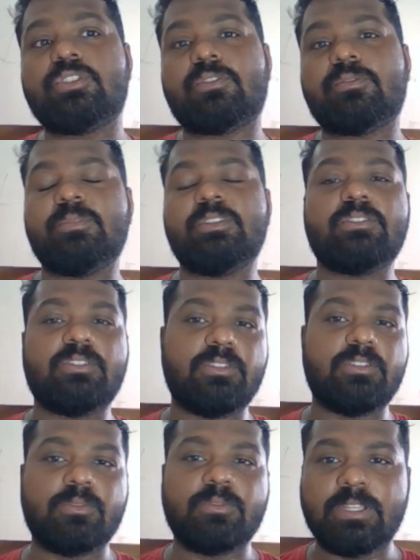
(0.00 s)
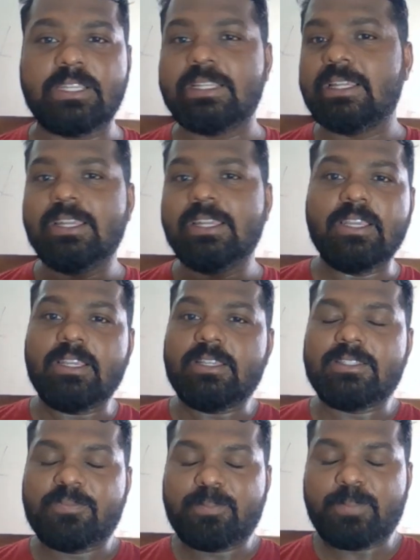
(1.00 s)
off, means you will
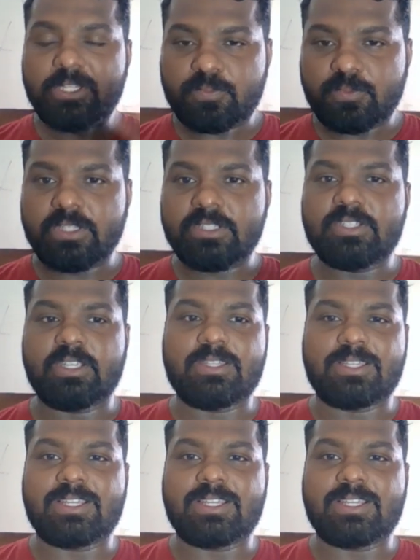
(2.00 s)
peacefully take the